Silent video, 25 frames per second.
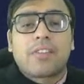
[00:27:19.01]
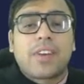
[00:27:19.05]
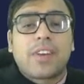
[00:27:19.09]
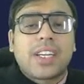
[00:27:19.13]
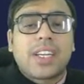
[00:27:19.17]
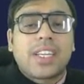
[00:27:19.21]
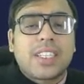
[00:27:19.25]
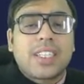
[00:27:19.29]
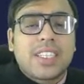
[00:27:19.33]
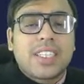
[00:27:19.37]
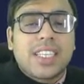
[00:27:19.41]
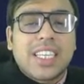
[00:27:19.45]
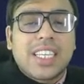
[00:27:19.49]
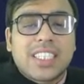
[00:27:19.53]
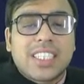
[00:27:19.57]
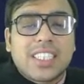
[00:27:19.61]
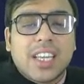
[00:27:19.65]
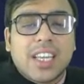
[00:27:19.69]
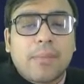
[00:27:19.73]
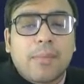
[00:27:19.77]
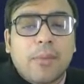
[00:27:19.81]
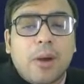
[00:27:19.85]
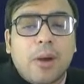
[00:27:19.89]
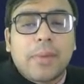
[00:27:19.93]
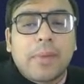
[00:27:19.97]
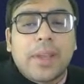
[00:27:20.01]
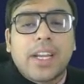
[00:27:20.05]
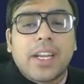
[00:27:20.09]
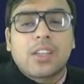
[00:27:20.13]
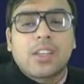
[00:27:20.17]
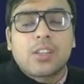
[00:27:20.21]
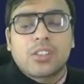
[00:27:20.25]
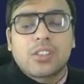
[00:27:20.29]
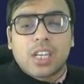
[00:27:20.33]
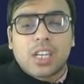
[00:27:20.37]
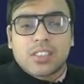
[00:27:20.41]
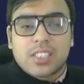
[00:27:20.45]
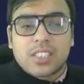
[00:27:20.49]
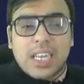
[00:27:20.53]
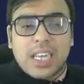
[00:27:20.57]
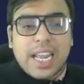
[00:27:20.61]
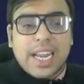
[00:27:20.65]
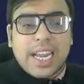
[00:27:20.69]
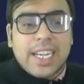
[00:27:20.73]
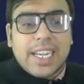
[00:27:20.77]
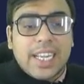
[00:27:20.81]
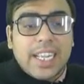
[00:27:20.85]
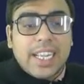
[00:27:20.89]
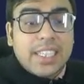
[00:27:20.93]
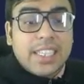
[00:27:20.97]
One is Easter bombing in
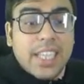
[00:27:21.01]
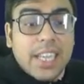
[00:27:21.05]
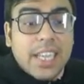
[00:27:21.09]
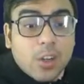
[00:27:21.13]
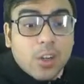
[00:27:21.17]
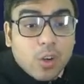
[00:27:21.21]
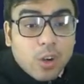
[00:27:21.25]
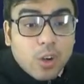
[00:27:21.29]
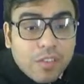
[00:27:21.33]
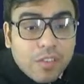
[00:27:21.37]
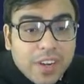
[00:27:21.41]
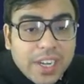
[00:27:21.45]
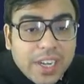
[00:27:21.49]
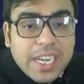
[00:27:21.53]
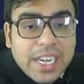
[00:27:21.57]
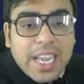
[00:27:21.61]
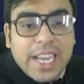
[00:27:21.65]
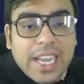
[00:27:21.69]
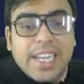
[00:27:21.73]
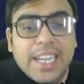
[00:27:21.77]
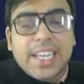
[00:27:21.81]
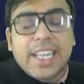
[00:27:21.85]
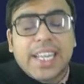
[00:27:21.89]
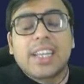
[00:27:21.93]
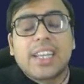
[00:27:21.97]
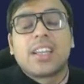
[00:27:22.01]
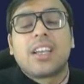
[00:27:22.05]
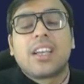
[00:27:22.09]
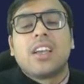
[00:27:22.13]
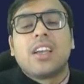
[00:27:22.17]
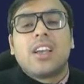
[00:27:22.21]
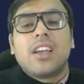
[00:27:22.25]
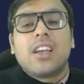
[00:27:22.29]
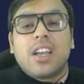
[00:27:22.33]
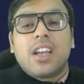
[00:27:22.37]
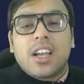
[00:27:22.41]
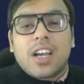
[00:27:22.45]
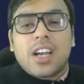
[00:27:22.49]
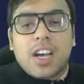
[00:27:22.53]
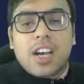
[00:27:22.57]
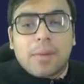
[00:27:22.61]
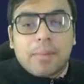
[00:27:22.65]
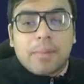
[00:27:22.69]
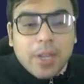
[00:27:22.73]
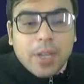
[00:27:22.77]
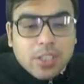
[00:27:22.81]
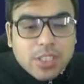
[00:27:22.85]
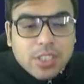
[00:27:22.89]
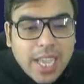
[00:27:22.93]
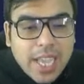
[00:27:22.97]
2019, then COVID-19.
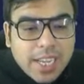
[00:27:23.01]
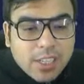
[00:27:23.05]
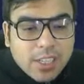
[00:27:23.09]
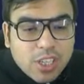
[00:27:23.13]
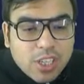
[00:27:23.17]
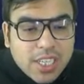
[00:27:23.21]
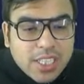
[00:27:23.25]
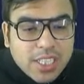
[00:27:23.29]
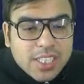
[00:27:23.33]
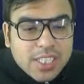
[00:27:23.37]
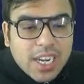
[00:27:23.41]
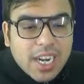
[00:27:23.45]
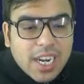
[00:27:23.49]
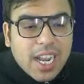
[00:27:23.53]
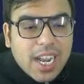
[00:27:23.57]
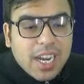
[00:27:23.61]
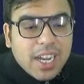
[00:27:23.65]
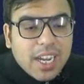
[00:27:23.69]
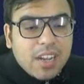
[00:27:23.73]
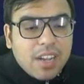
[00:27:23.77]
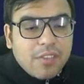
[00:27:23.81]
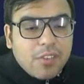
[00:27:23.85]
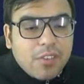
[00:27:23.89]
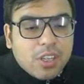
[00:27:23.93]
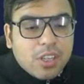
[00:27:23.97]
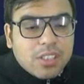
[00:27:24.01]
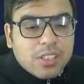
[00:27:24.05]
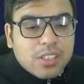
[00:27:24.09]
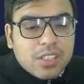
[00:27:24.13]
Because actually, Sri Lanka was